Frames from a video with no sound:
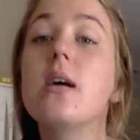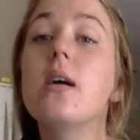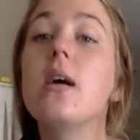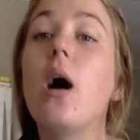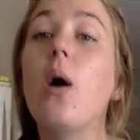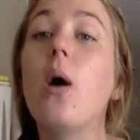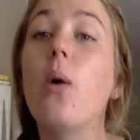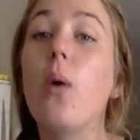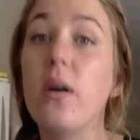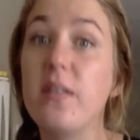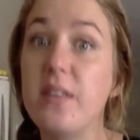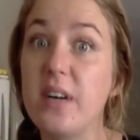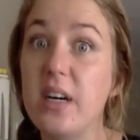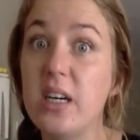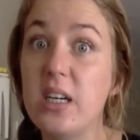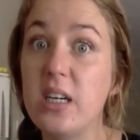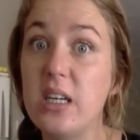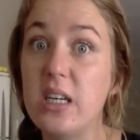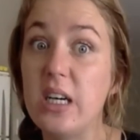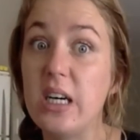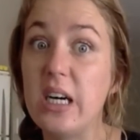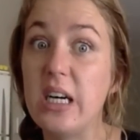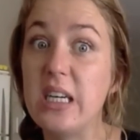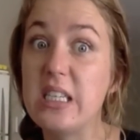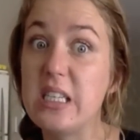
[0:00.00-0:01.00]

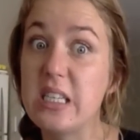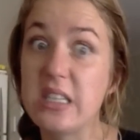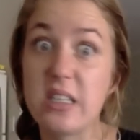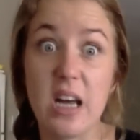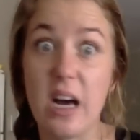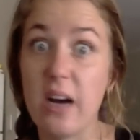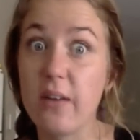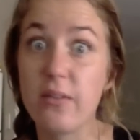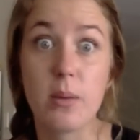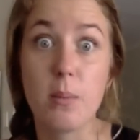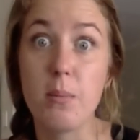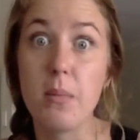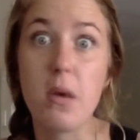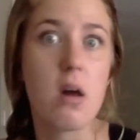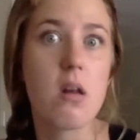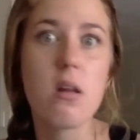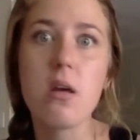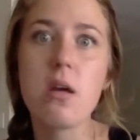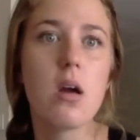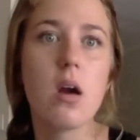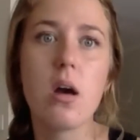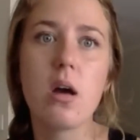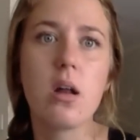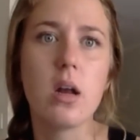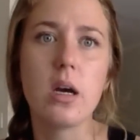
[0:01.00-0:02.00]
However, I didn't have the
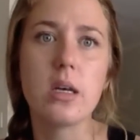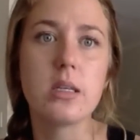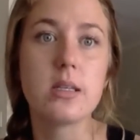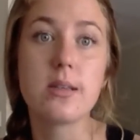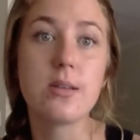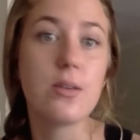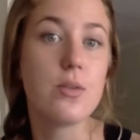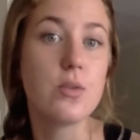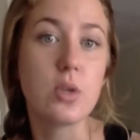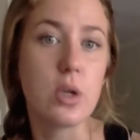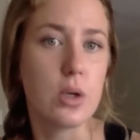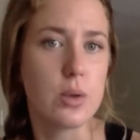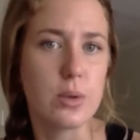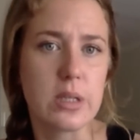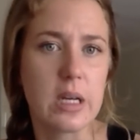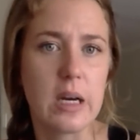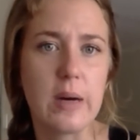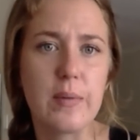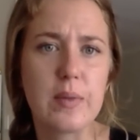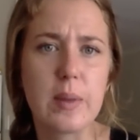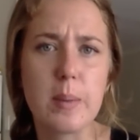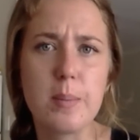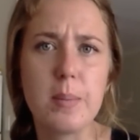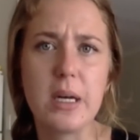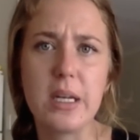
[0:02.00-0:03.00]
money and I still don't
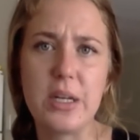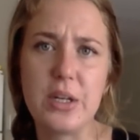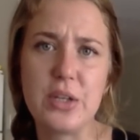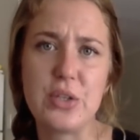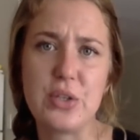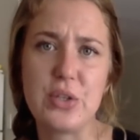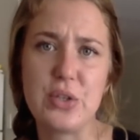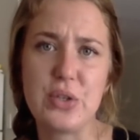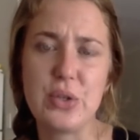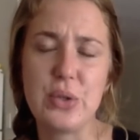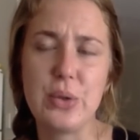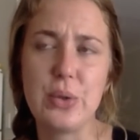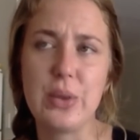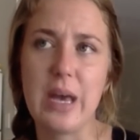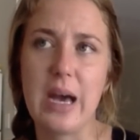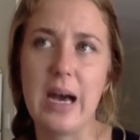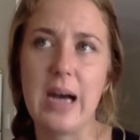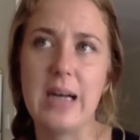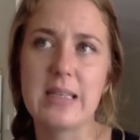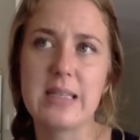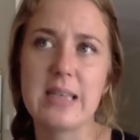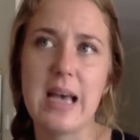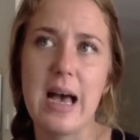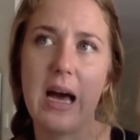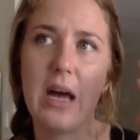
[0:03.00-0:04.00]
have the money to do
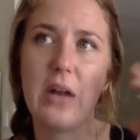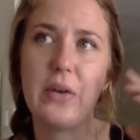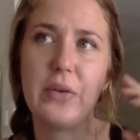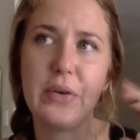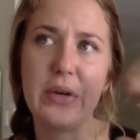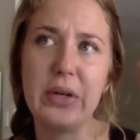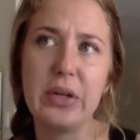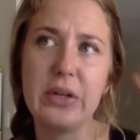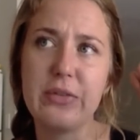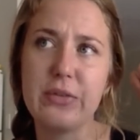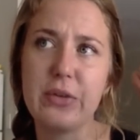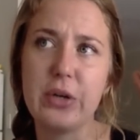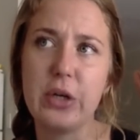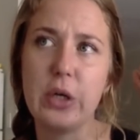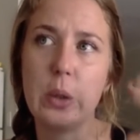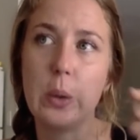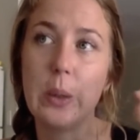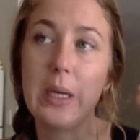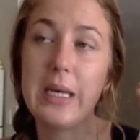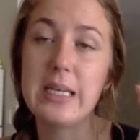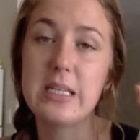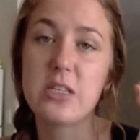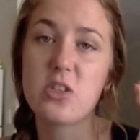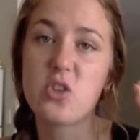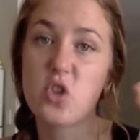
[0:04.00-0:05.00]
that, and Uluru
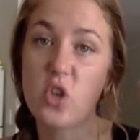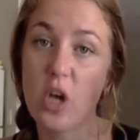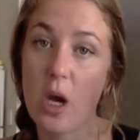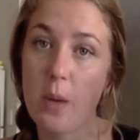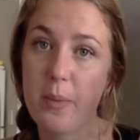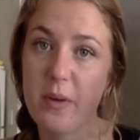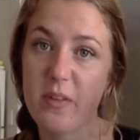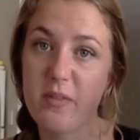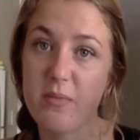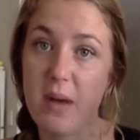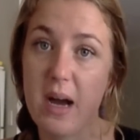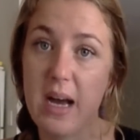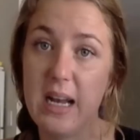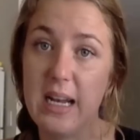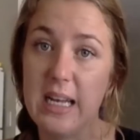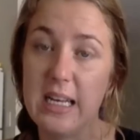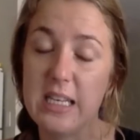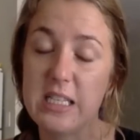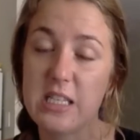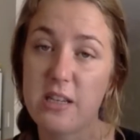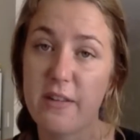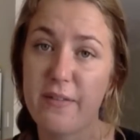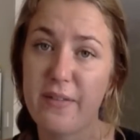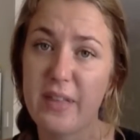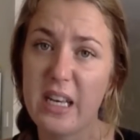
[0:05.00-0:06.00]
is top of my
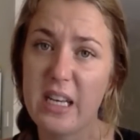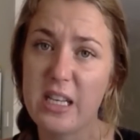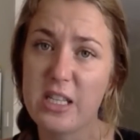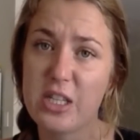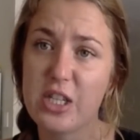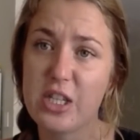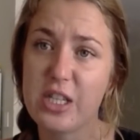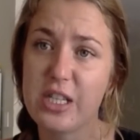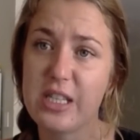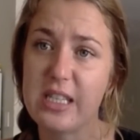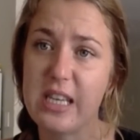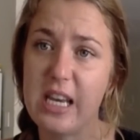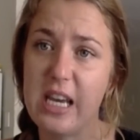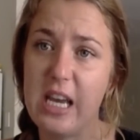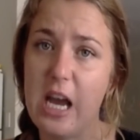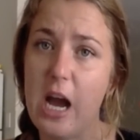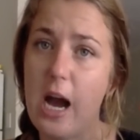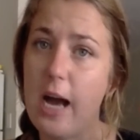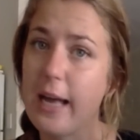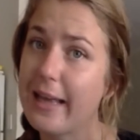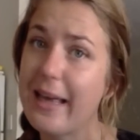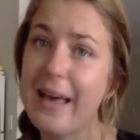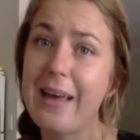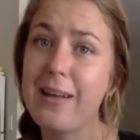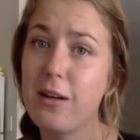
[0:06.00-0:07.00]
list of things to see.
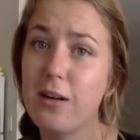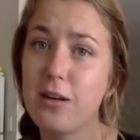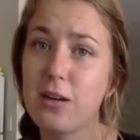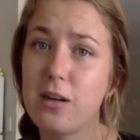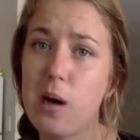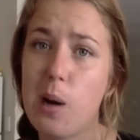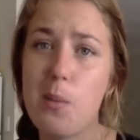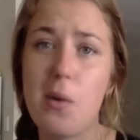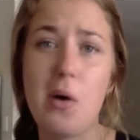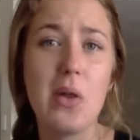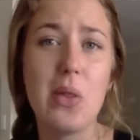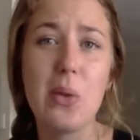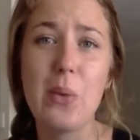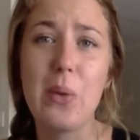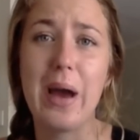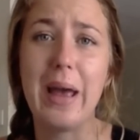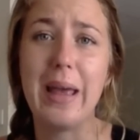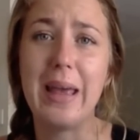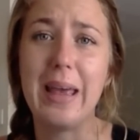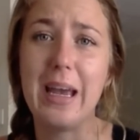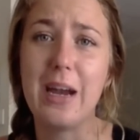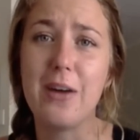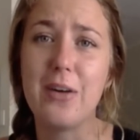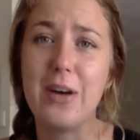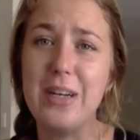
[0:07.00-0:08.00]
I cannot come all the
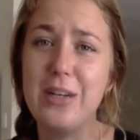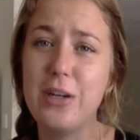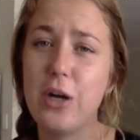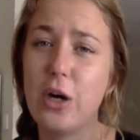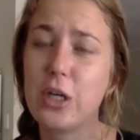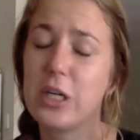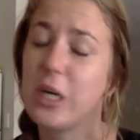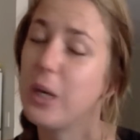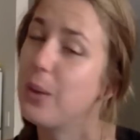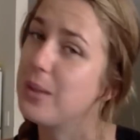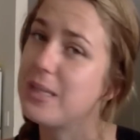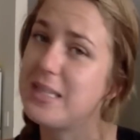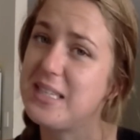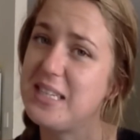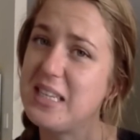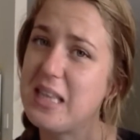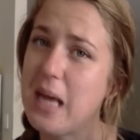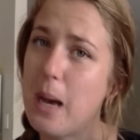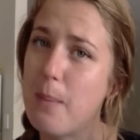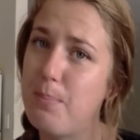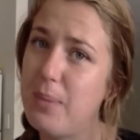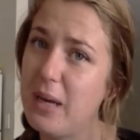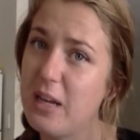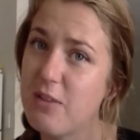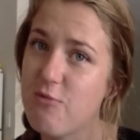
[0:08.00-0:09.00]
way here and not go and see
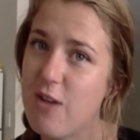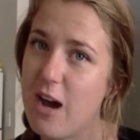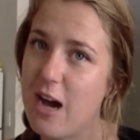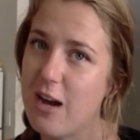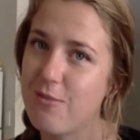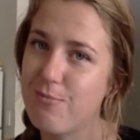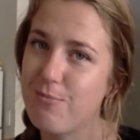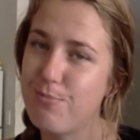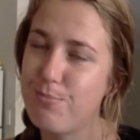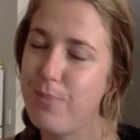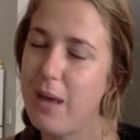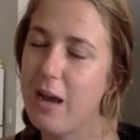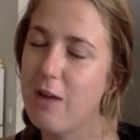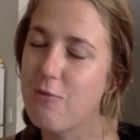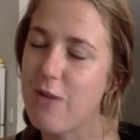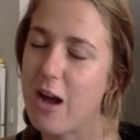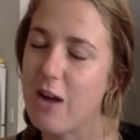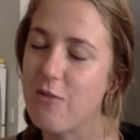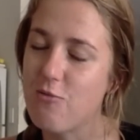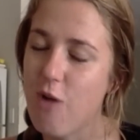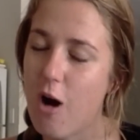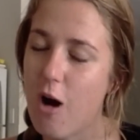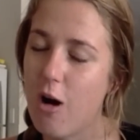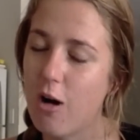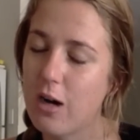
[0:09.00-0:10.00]
that big red
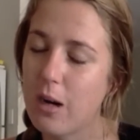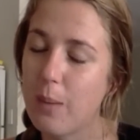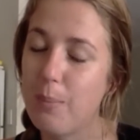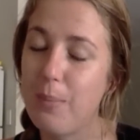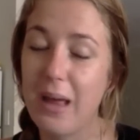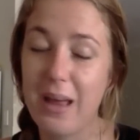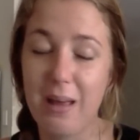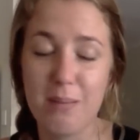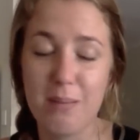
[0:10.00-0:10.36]
rock.